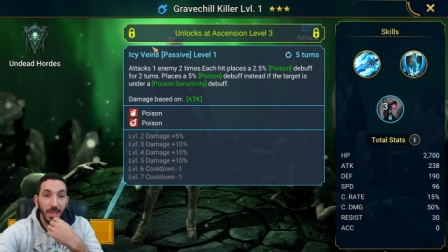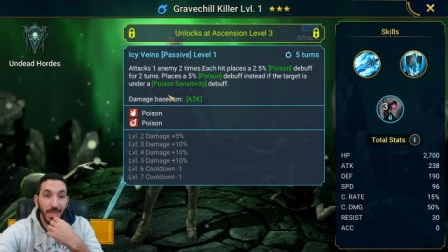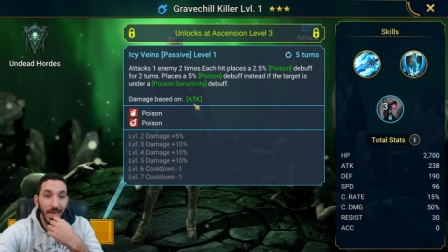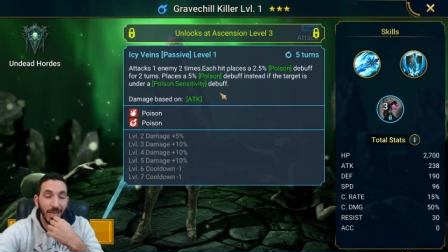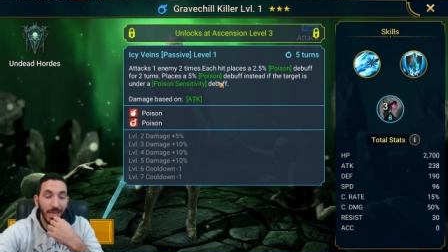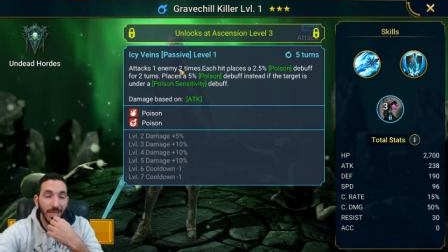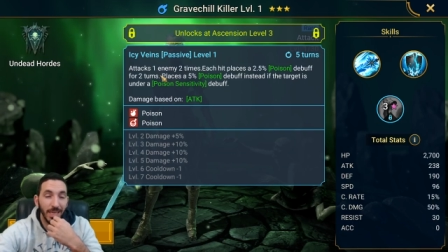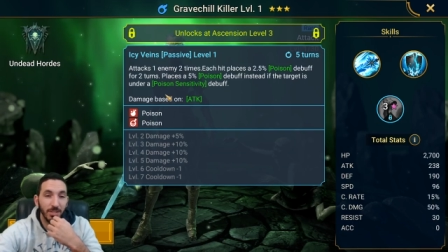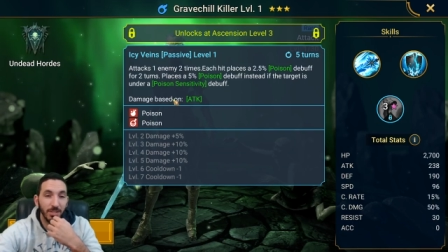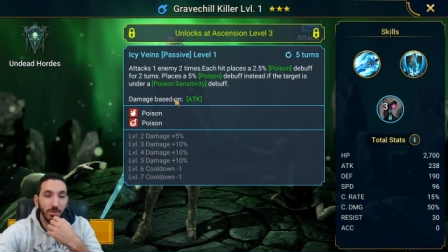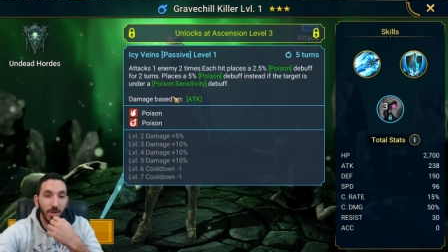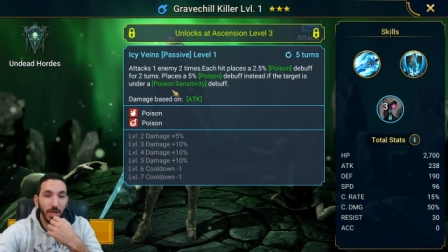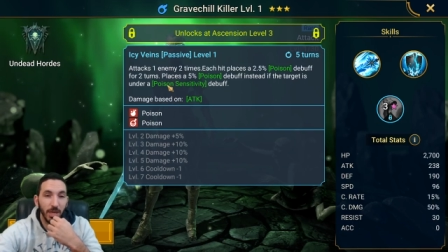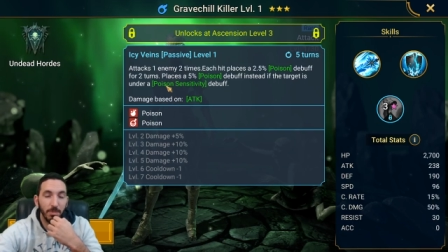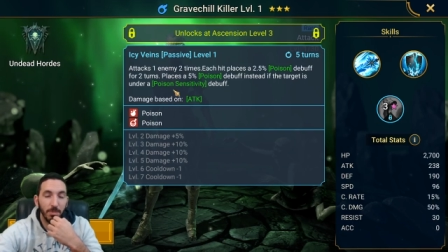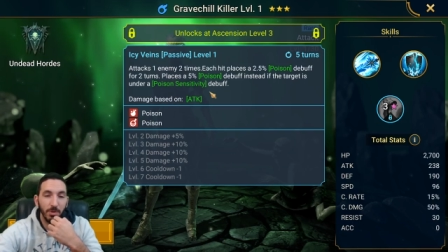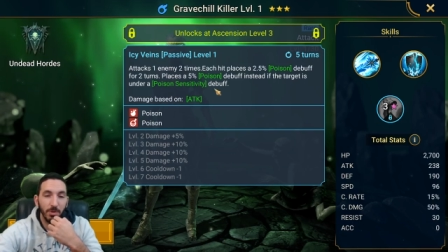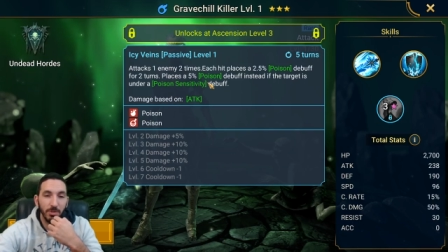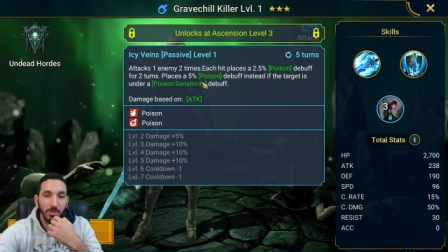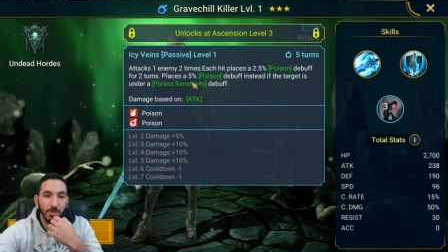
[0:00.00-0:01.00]
That is
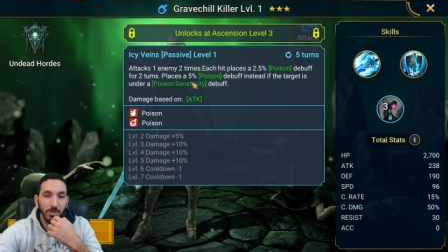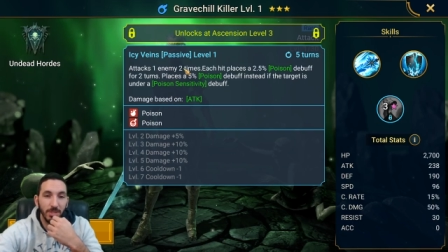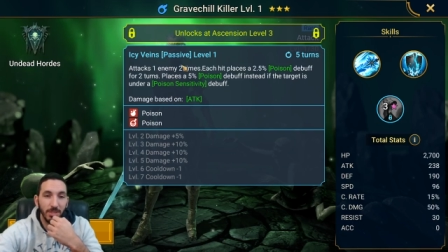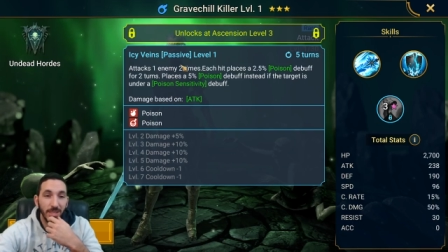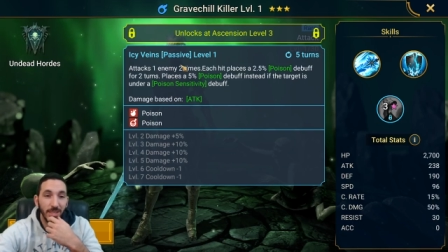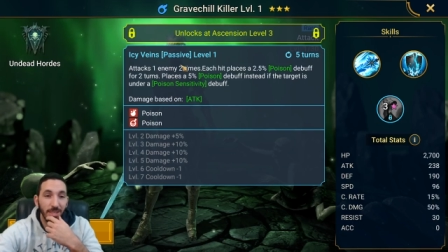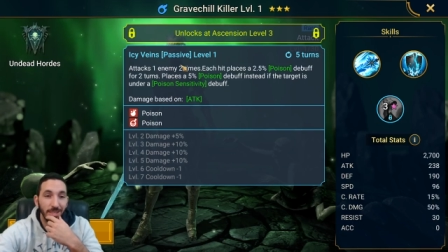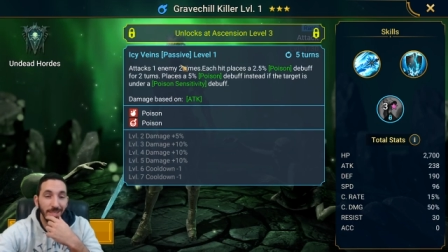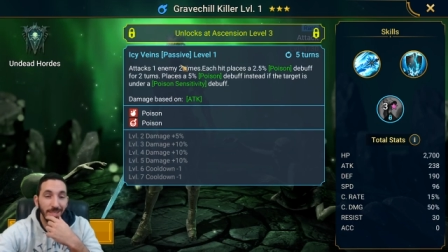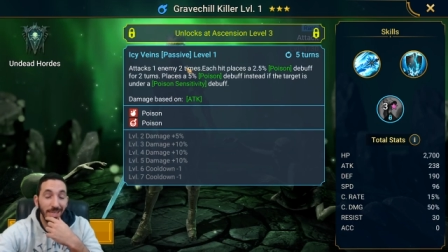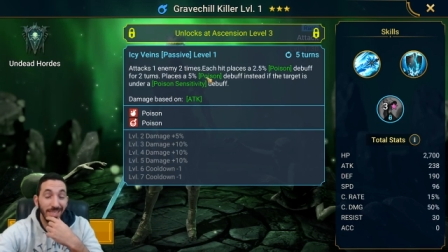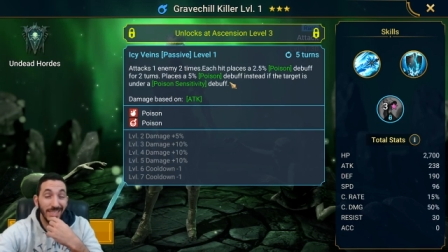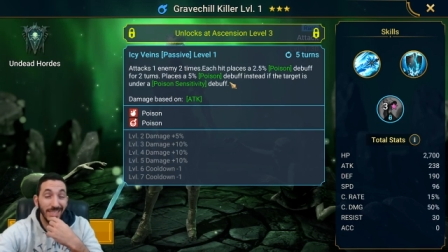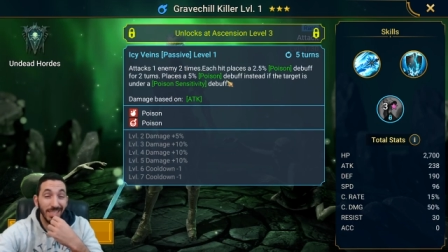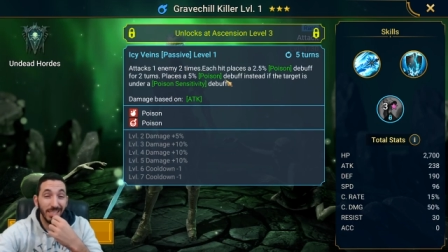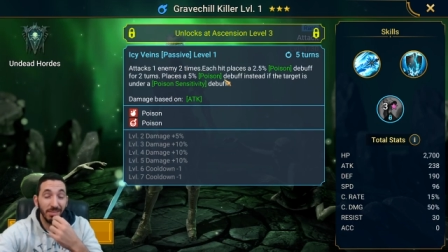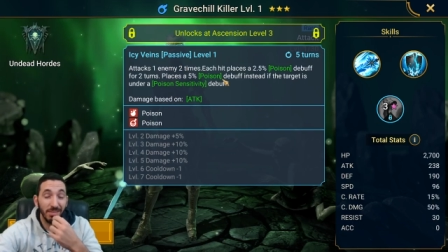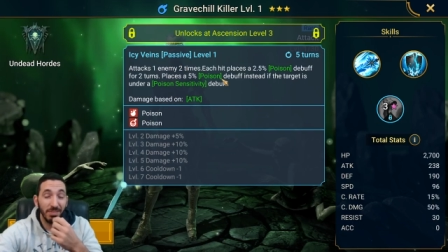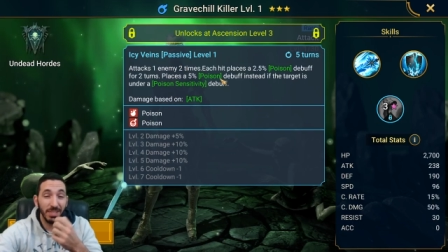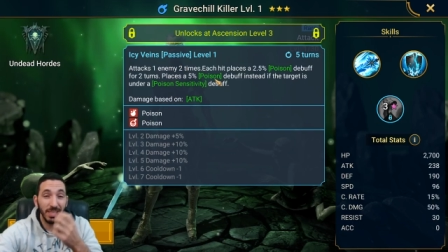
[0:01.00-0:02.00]
great. Poison
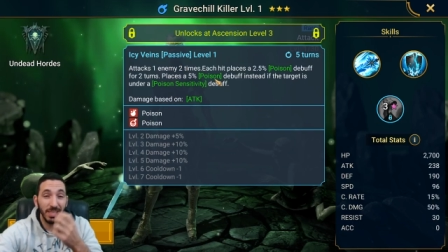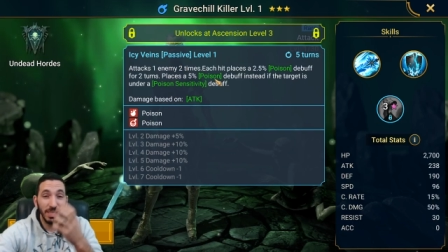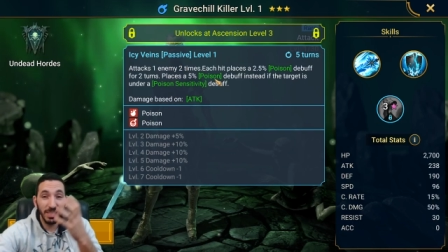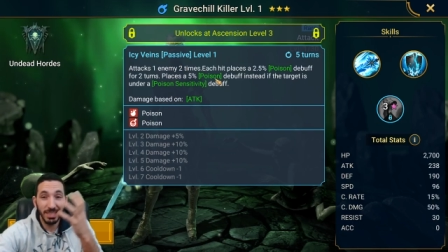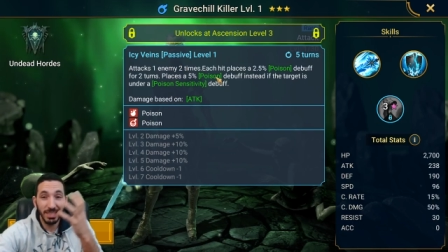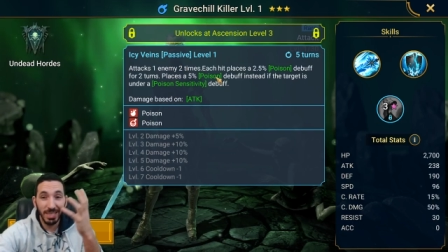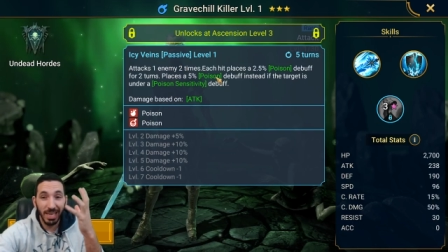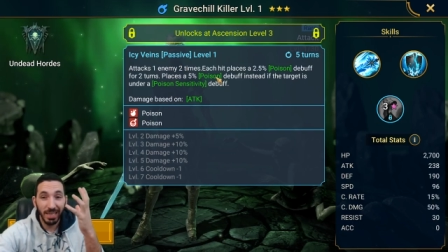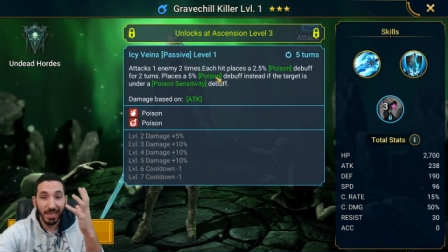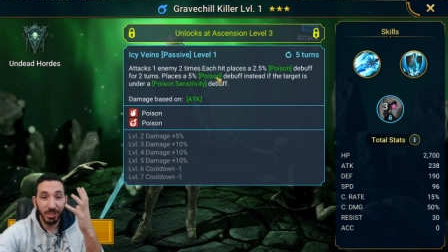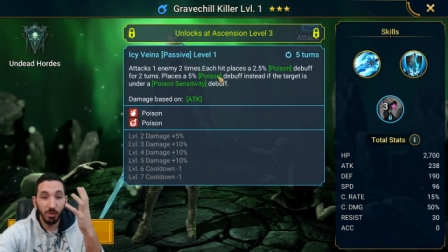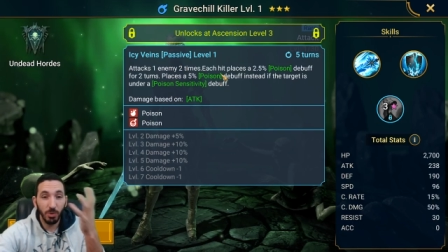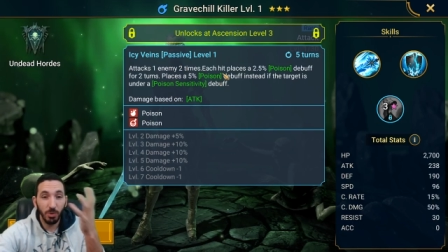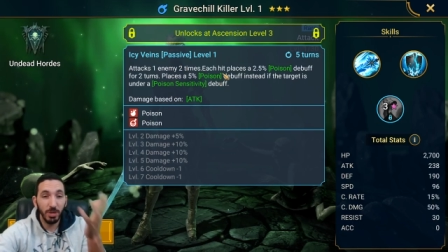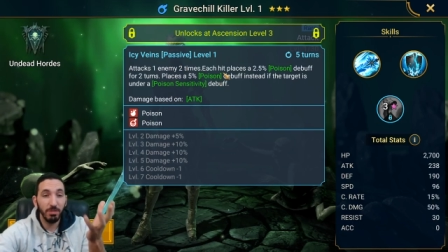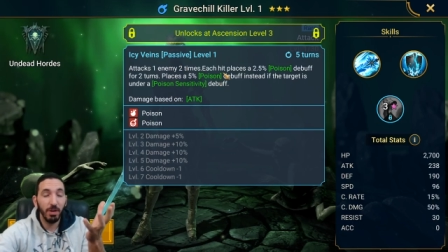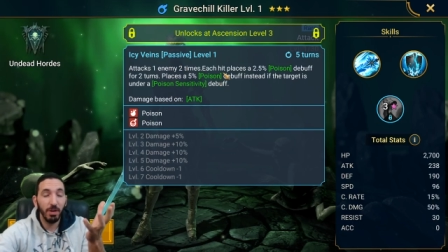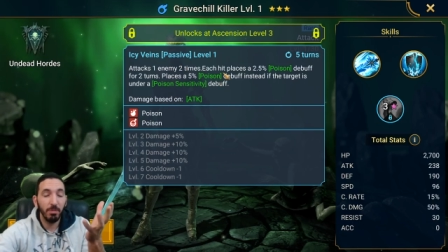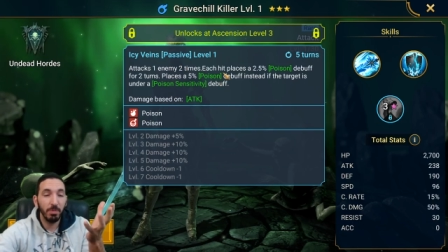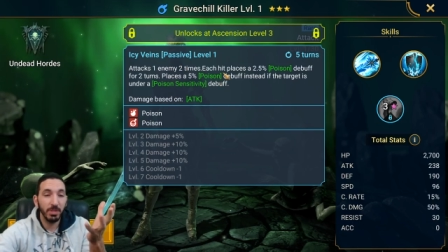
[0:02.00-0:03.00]
sensitivity is like
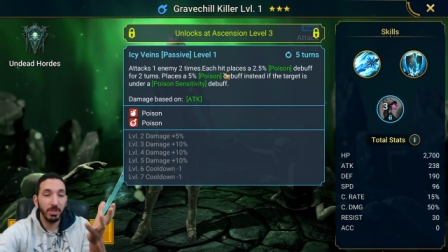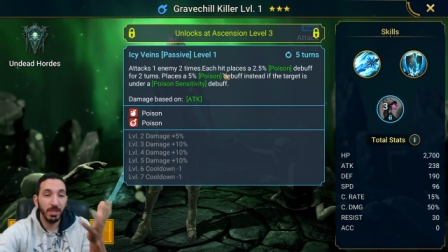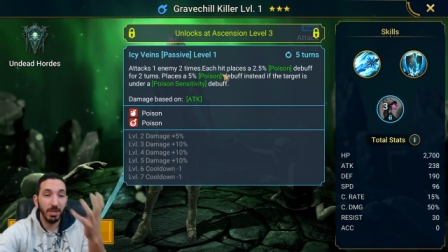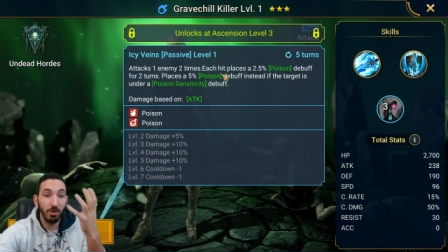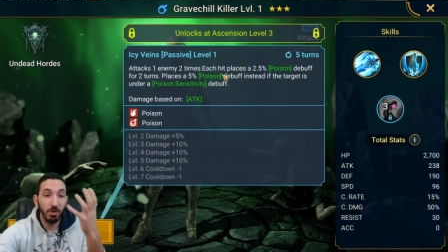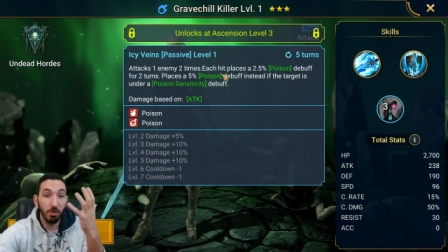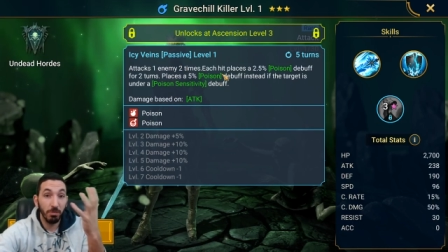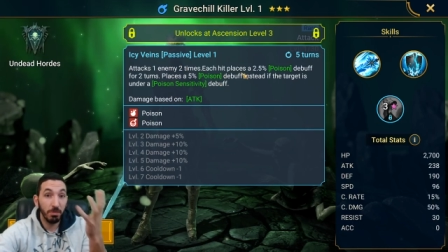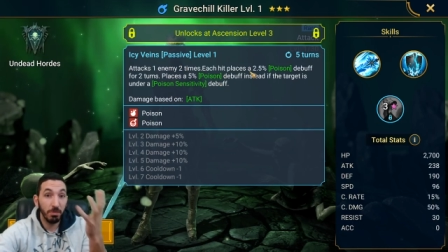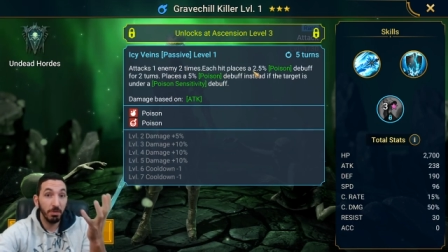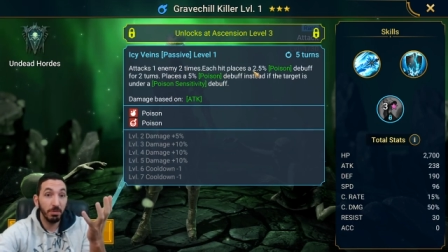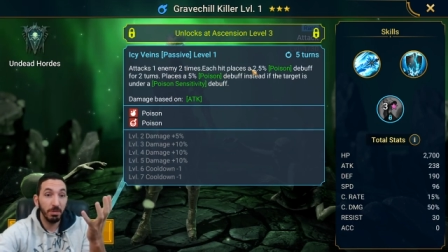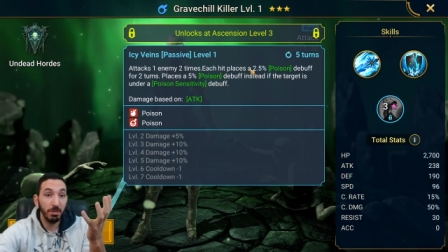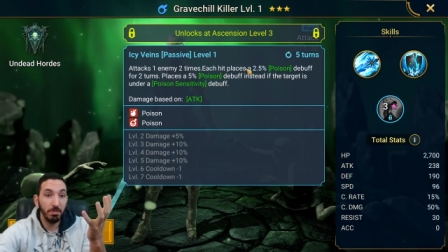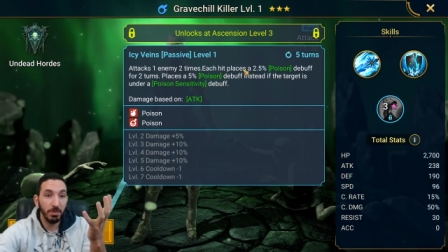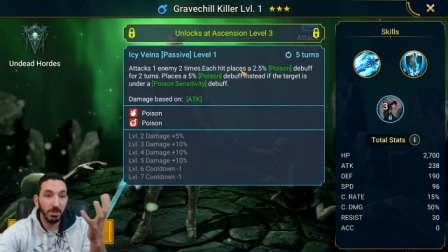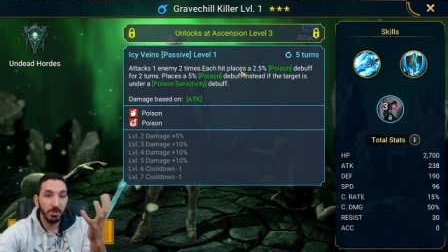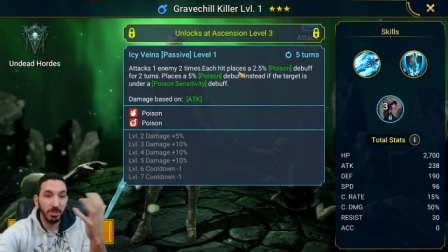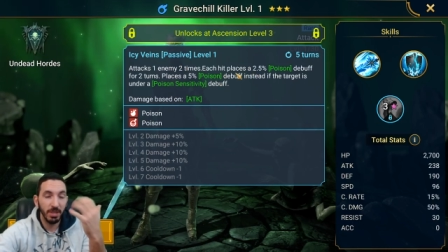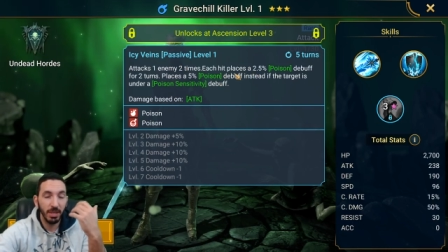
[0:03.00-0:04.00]
25% or
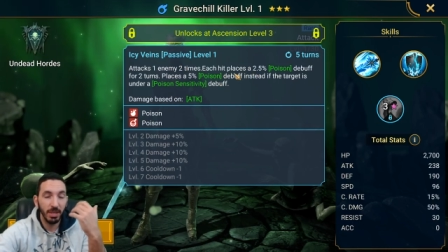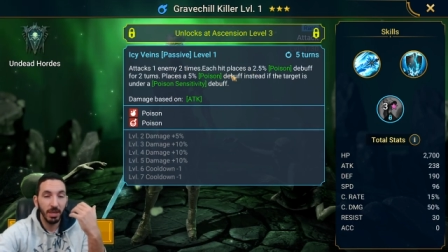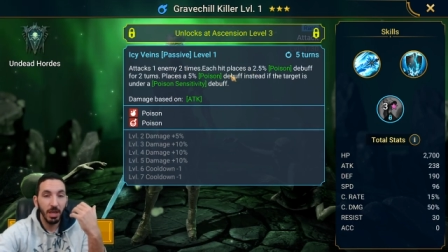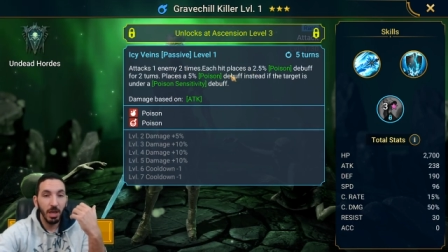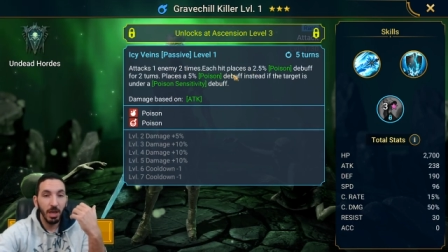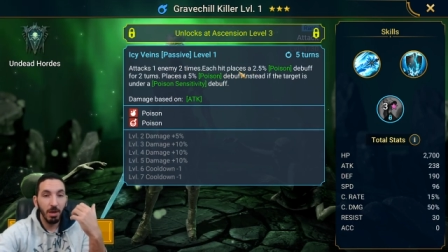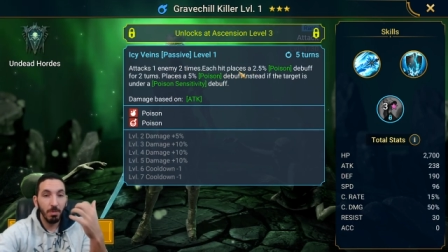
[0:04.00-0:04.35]
50%